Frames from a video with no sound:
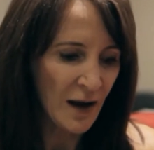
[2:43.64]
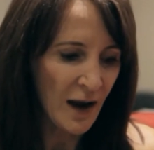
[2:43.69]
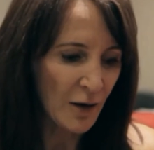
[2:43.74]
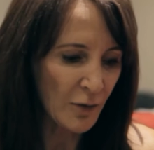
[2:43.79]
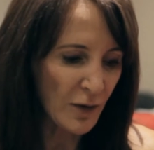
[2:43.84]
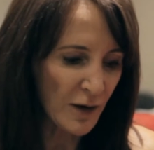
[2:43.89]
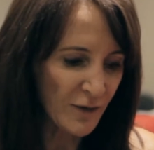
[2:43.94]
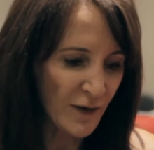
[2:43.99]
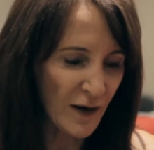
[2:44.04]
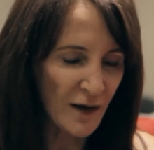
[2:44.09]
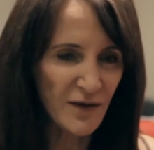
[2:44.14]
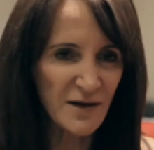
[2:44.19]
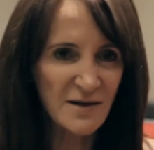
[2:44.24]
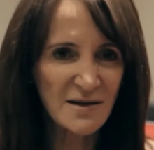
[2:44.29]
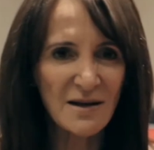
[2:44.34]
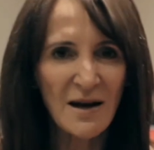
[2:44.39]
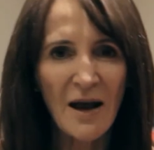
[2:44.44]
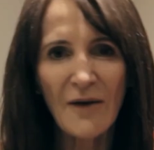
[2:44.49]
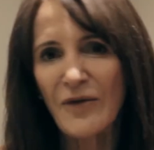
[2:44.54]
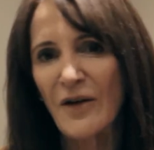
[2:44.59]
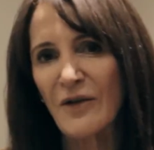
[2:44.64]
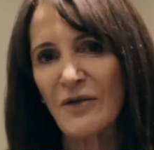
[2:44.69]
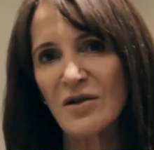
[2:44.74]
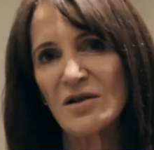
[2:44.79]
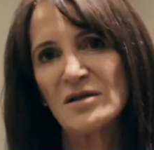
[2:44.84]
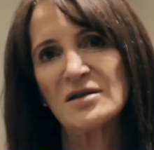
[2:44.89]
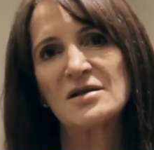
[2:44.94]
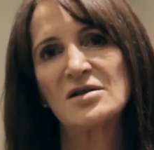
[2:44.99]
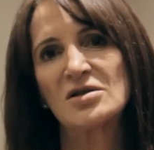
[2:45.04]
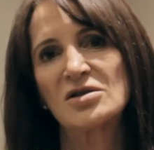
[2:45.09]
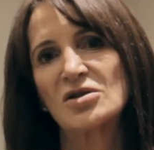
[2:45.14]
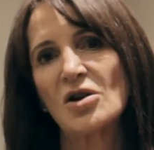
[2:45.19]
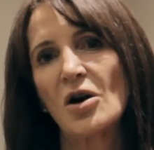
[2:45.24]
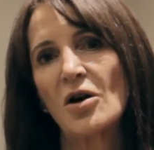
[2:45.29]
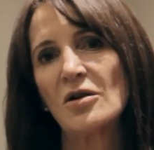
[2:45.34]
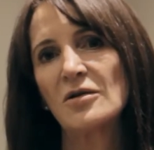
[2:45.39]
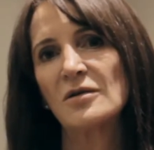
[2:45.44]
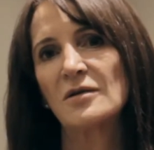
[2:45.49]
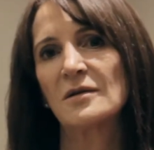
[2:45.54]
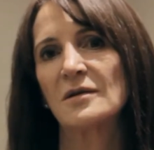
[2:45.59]
However, there's enough evidence to
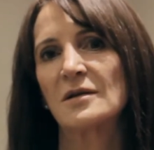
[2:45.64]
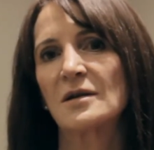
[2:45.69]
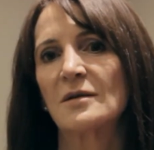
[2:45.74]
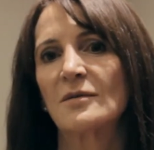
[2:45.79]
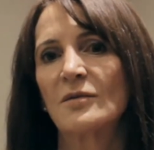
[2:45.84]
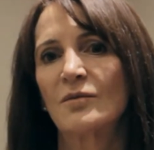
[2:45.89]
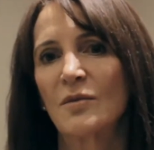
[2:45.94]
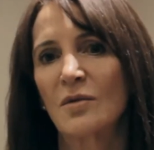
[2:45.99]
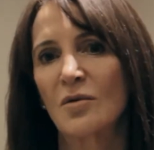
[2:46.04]
show that